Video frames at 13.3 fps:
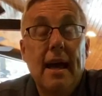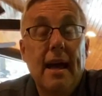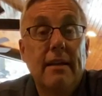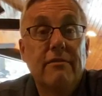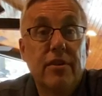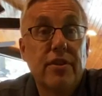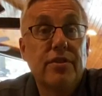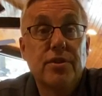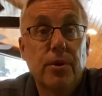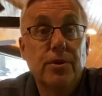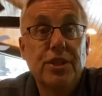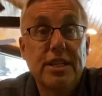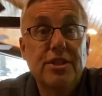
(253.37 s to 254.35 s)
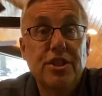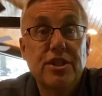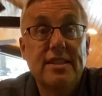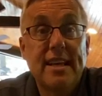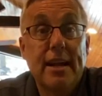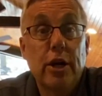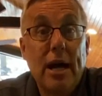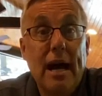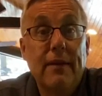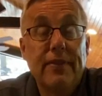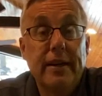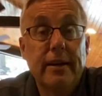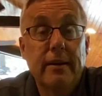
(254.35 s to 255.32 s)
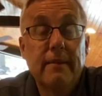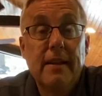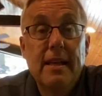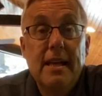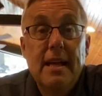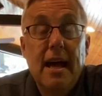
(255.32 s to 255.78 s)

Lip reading: and for the search engines that are out there.